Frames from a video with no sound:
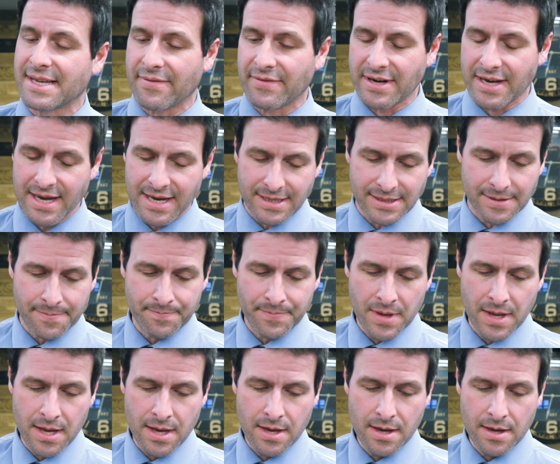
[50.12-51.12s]
7 days,
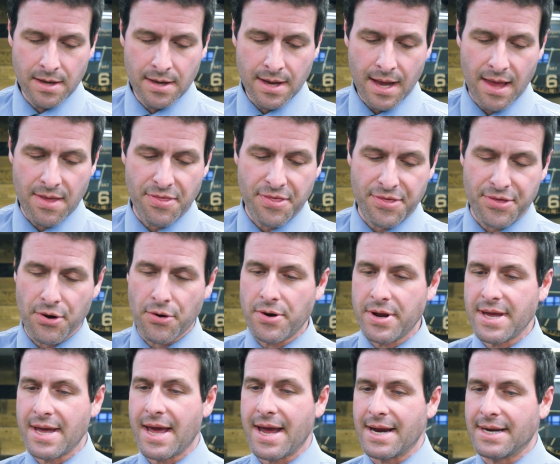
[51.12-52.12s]
and
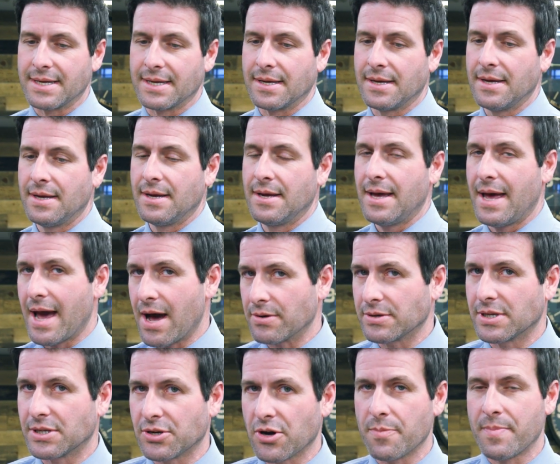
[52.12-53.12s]
38
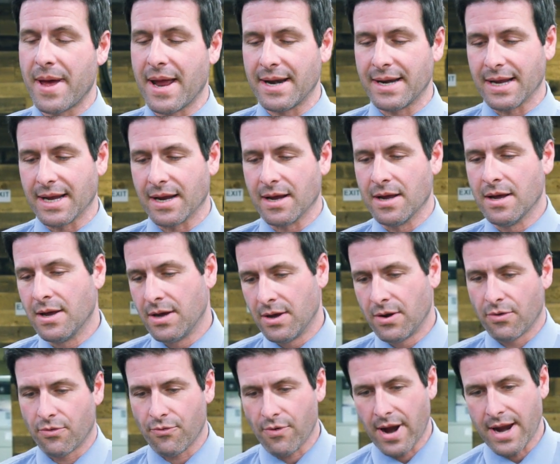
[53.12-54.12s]
houses are pending
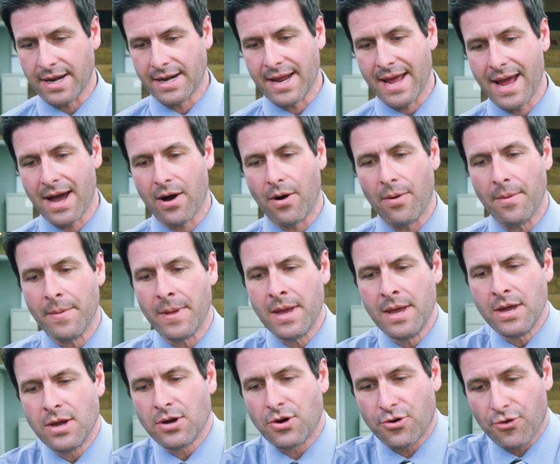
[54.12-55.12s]
right now.
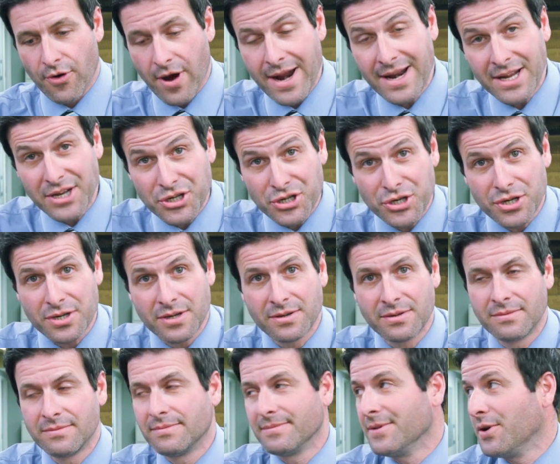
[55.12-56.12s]
Greenwich,
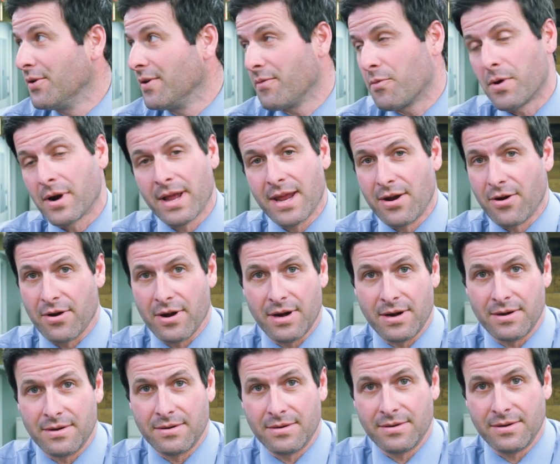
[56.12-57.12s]
you don't even want to hear it.
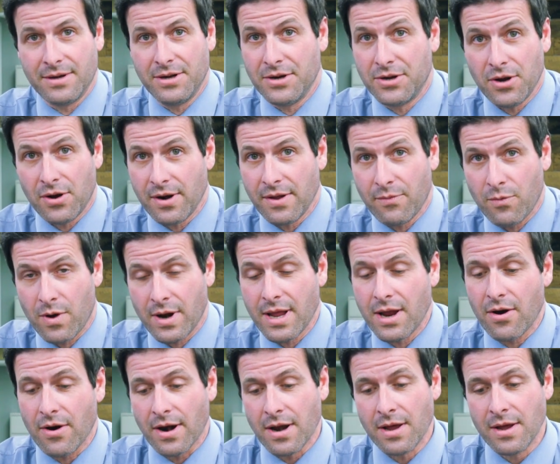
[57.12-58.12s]
You don't even want to
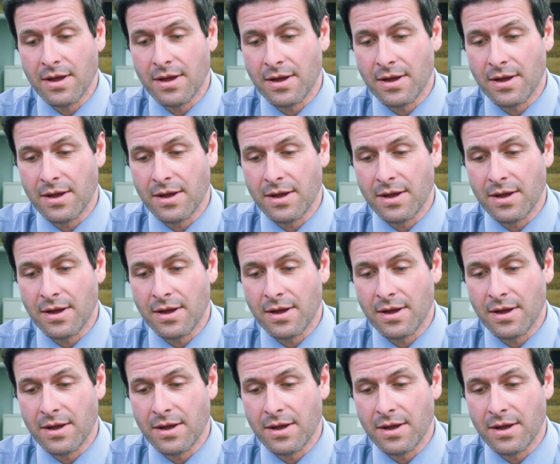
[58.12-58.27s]
hear it.